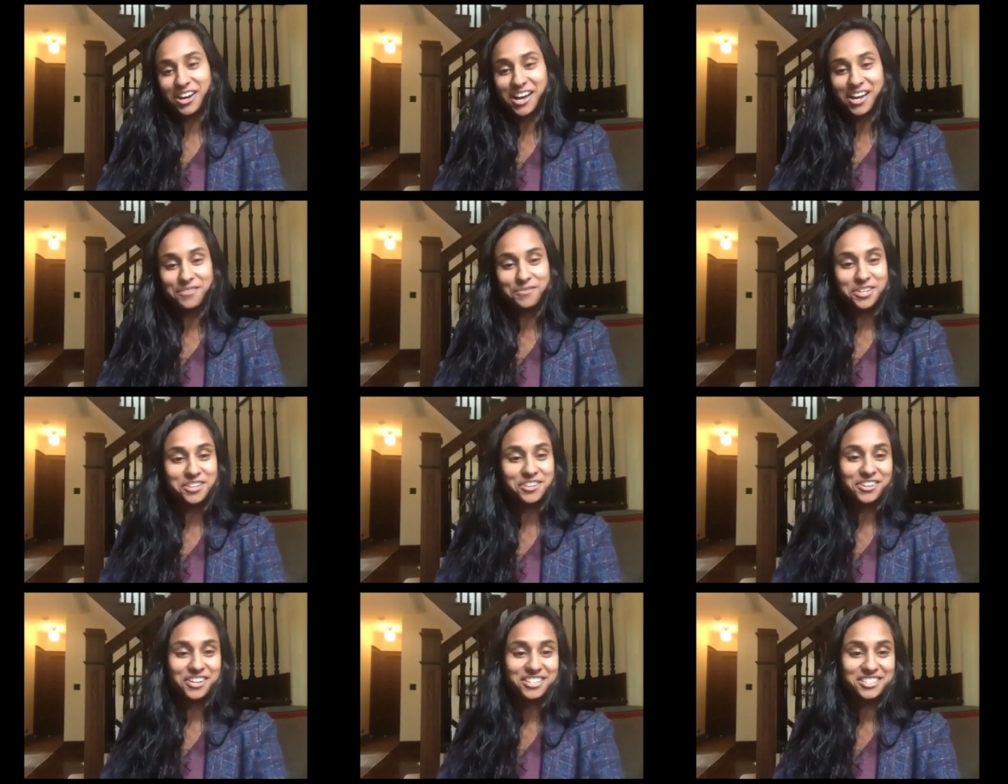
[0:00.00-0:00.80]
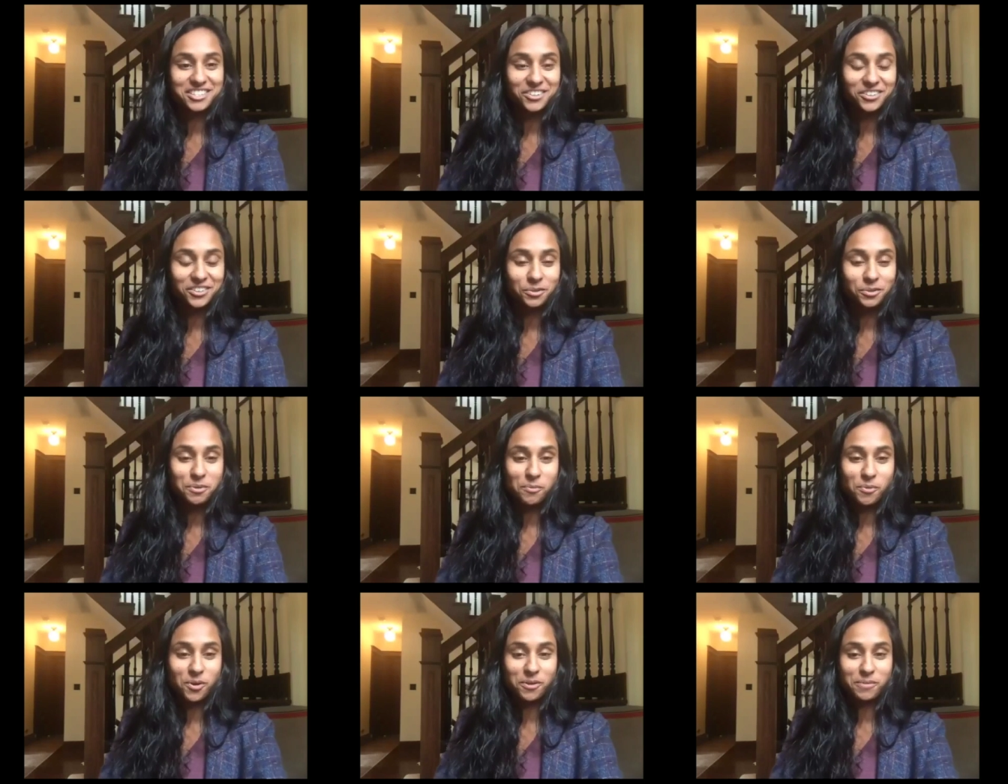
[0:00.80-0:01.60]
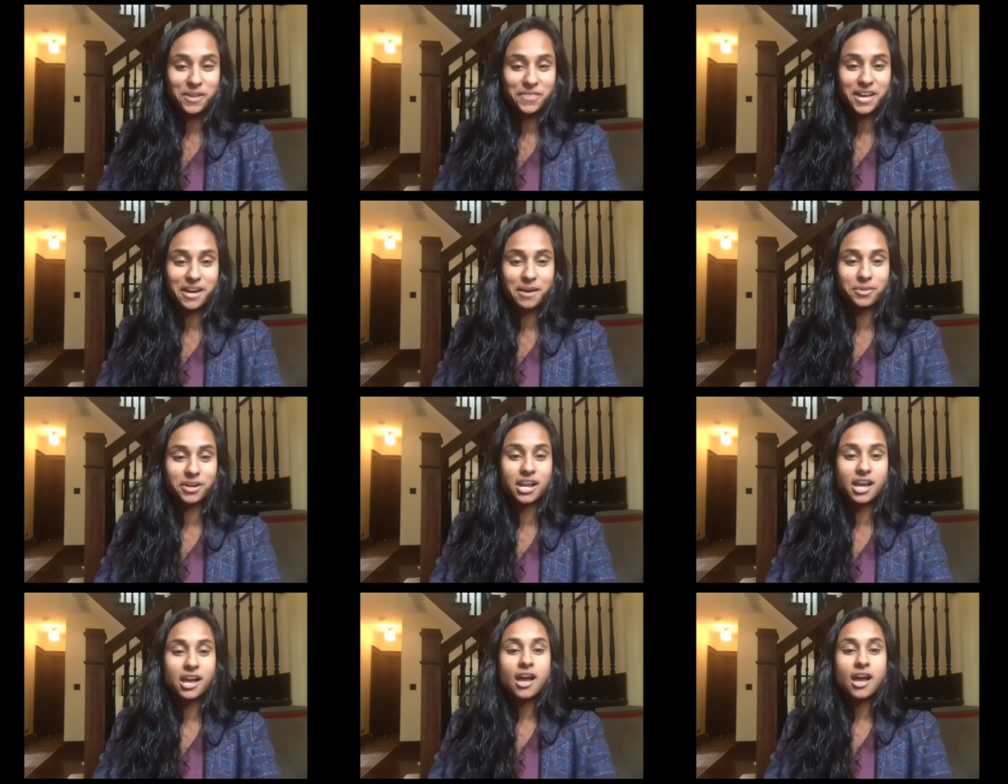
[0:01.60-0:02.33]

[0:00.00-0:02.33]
So I'd be curious to know a little bit more about that.